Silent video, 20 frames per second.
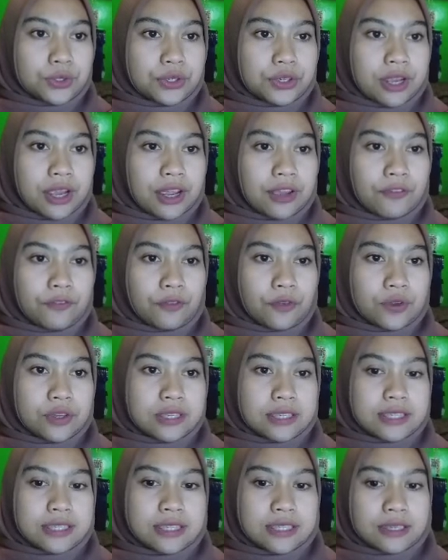do have
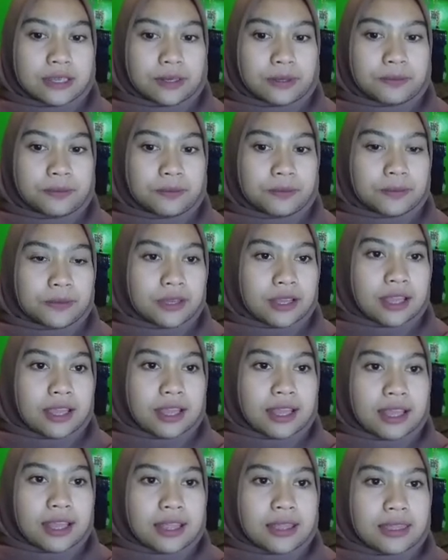to accept
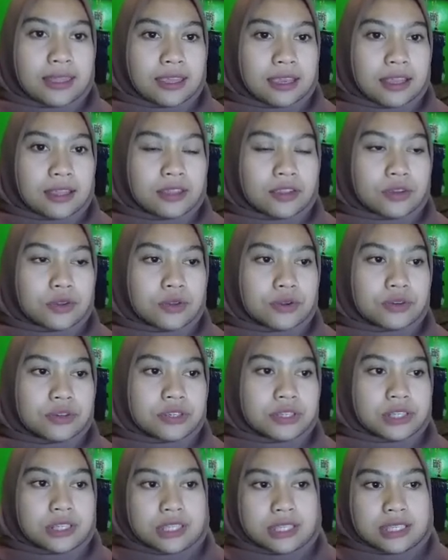that you're
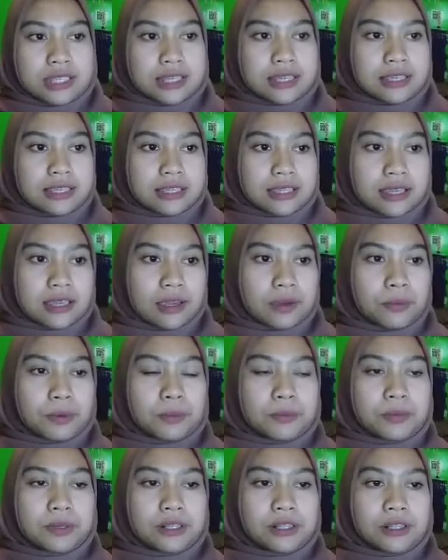just as
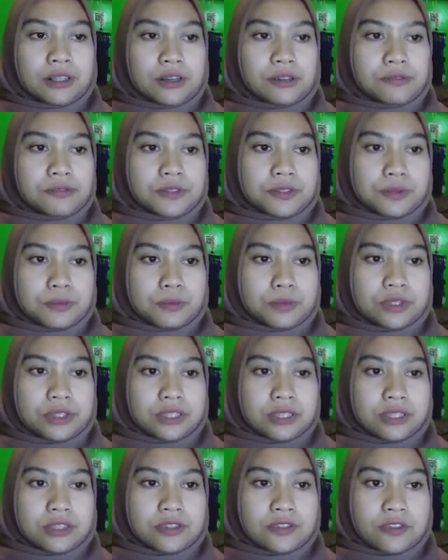capable of
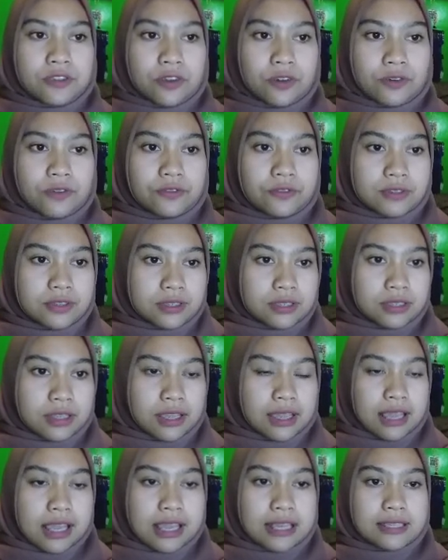smoothie thoughts
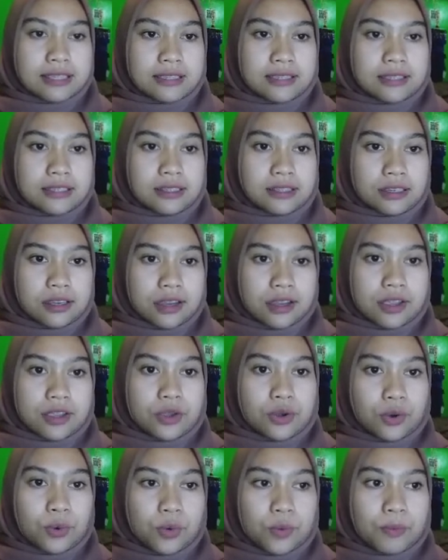as the
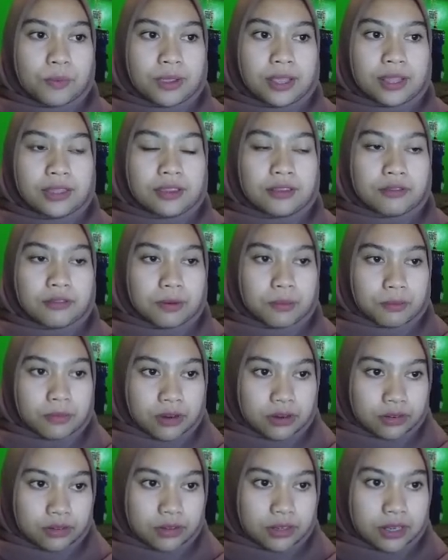guy who made the
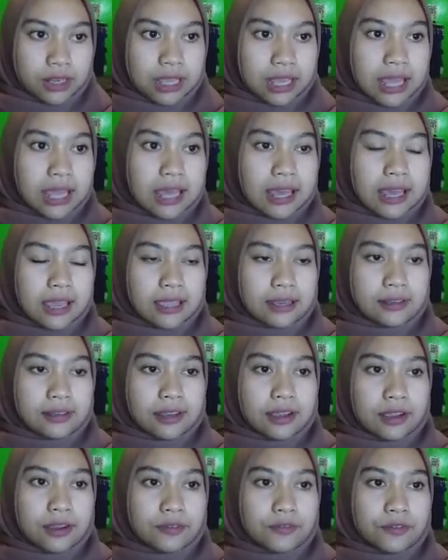remark,
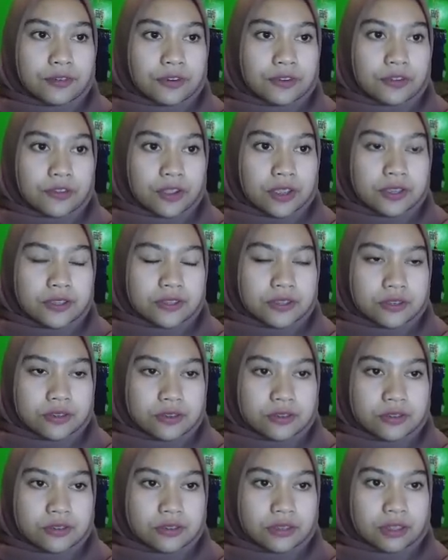and
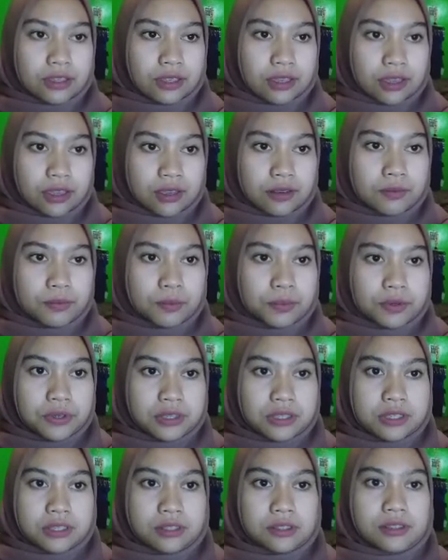advertisers can
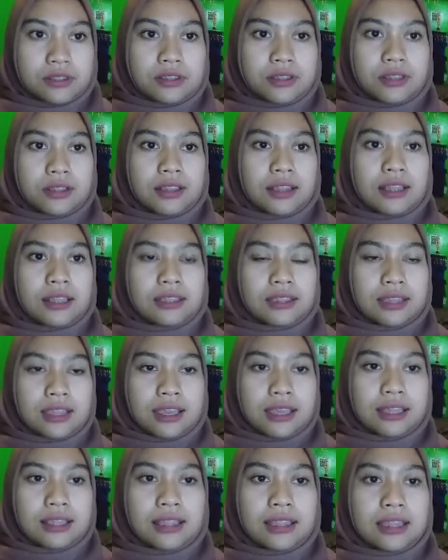pretend
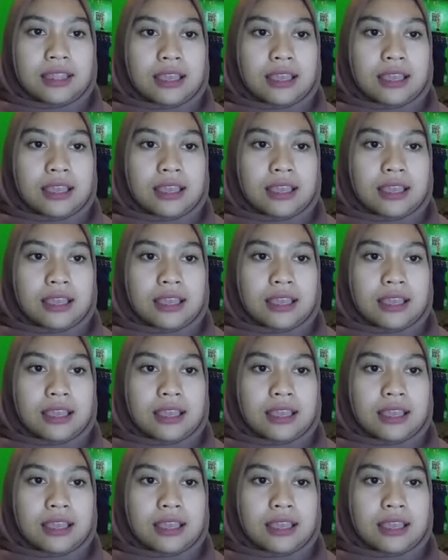that